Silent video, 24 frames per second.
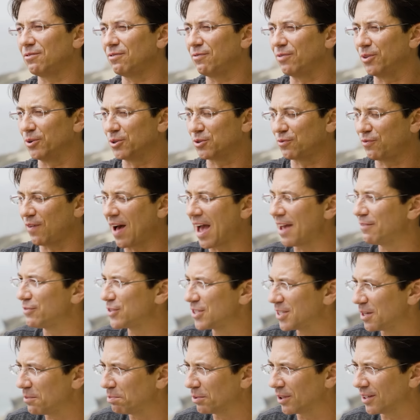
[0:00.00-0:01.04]
yeah. there's five
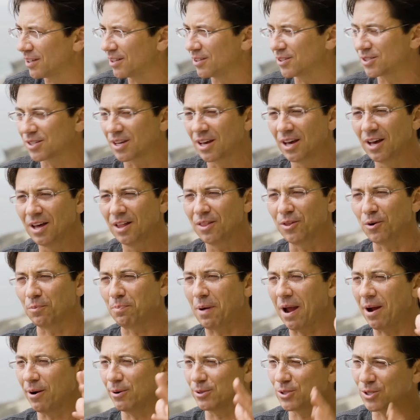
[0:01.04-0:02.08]
siblings, their
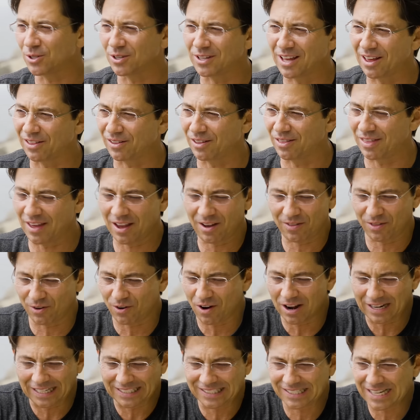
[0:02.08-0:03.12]
parents are together, they,
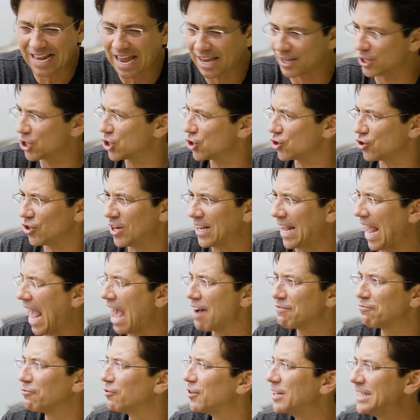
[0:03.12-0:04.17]
they're on a text string
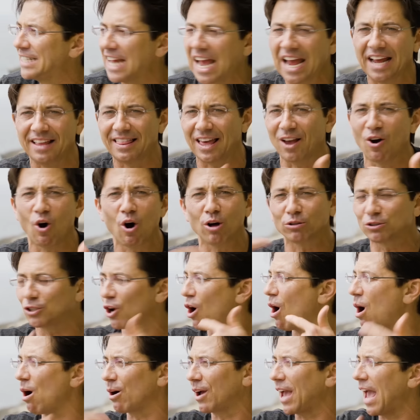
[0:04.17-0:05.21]
every day. They all
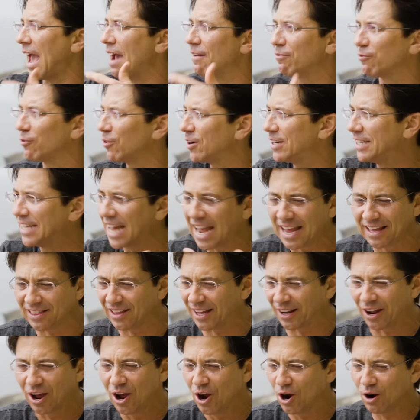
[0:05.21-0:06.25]
talk every day.
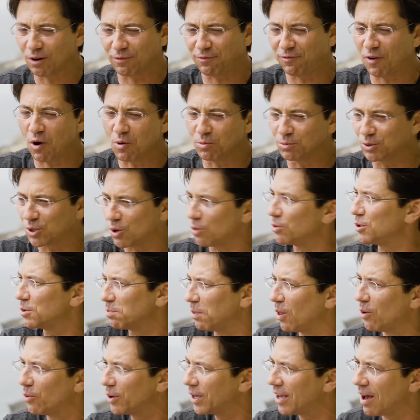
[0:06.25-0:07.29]
Like, her phone's always
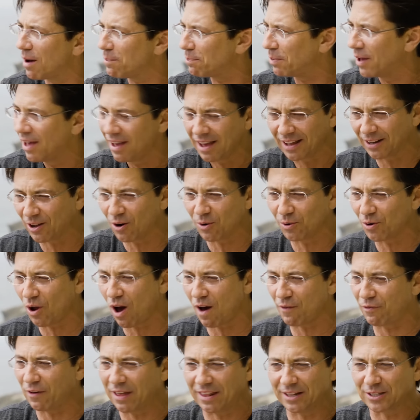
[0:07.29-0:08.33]
blowing up mm. and going
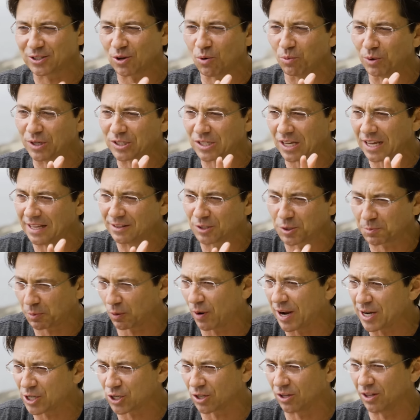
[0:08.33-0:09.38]
off, and it's always
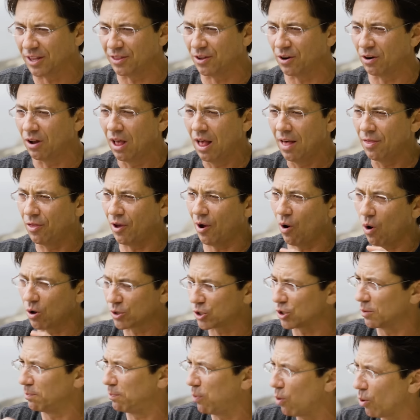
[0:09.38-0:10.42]
inspirational, and they're, they
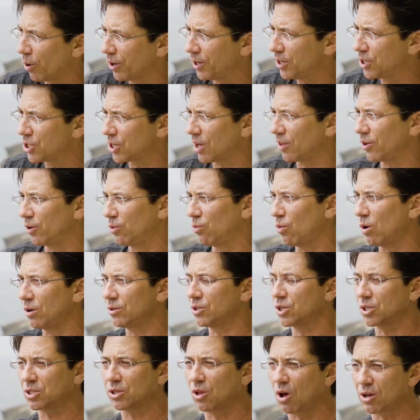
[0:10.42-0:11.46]
all support each other.
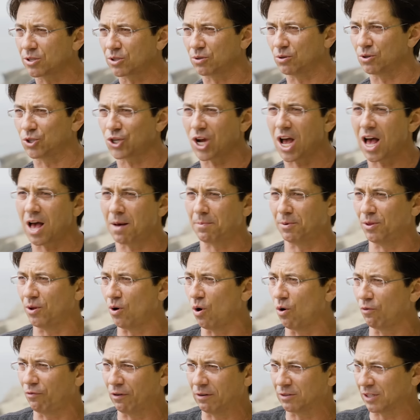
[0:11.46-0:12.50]
One just lost their job, and
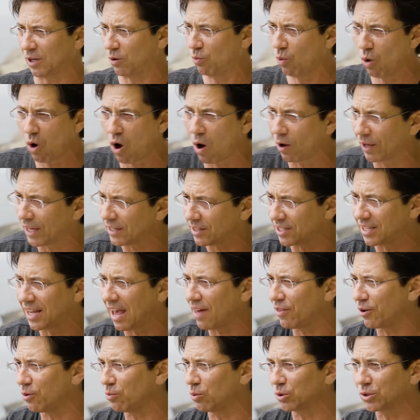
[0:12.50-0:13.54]
their whole family's like, we'll all get
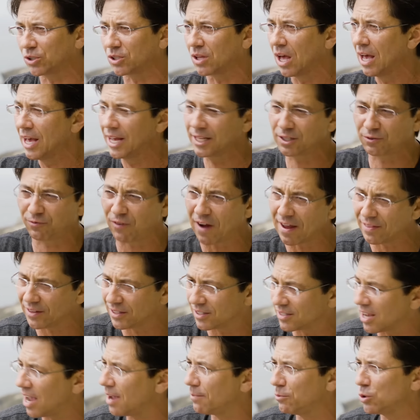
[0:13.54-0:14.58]
together, and we'll, it's
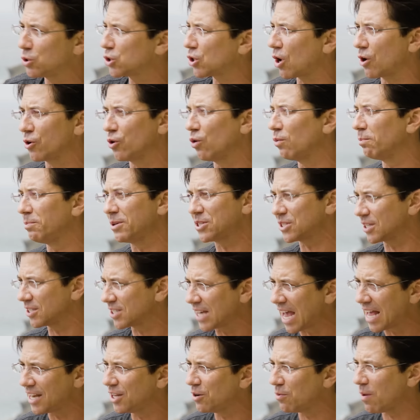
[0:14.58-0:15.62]
finally time you start your own
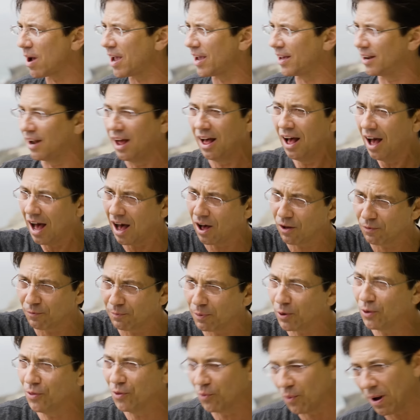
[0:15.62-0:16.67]
business anyway, and I'll
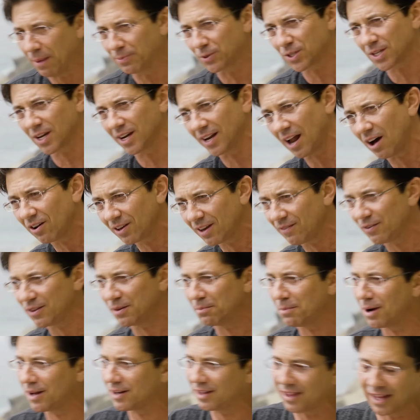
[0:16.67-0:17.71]
build the website, I'll give you
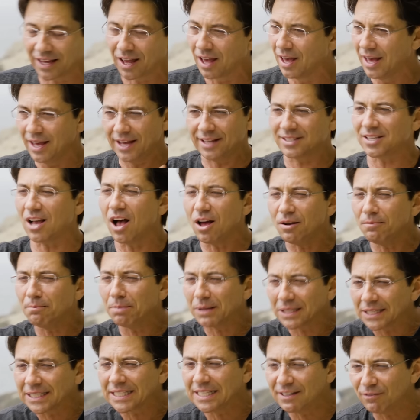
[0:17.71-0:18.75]
the money. Like, it's
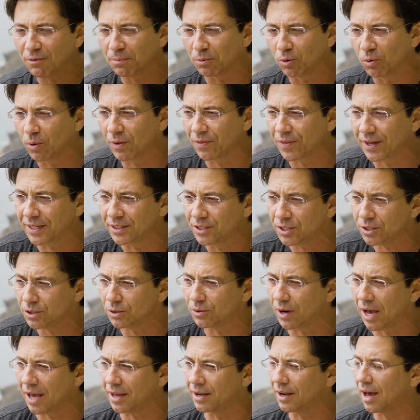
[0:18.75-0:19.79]
unbelievable what they
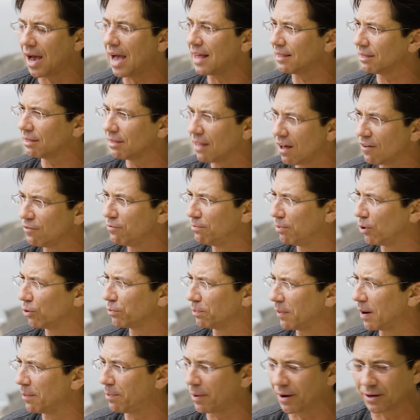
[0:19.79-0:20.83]
do, and I love
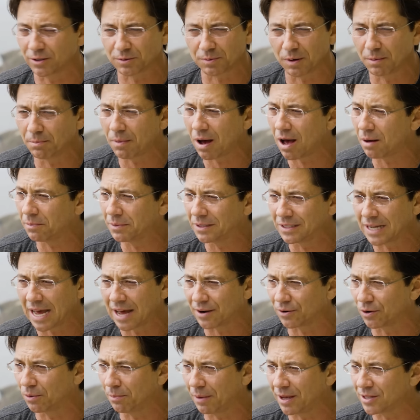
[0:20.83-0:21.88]
both my parents. My mom mm. and
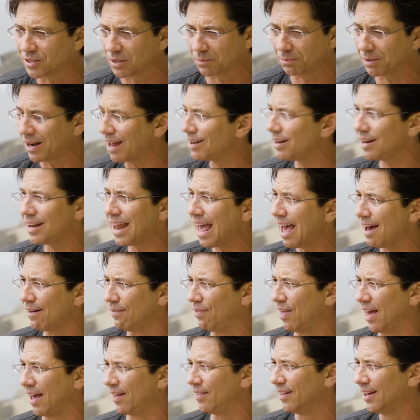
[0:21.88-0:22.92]
dad are amazing, but I didn't
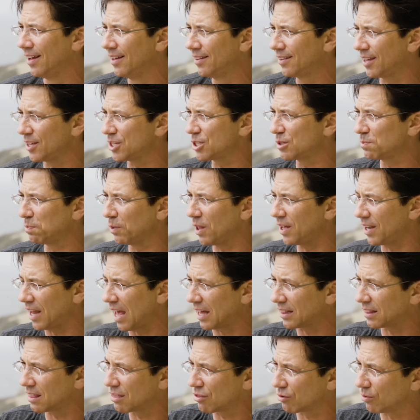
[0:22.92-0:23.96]
have that. Mm. They split
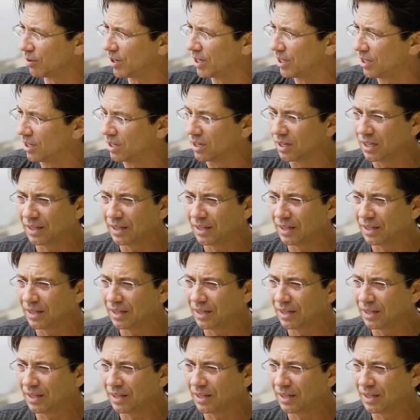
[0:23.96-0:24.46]
at three.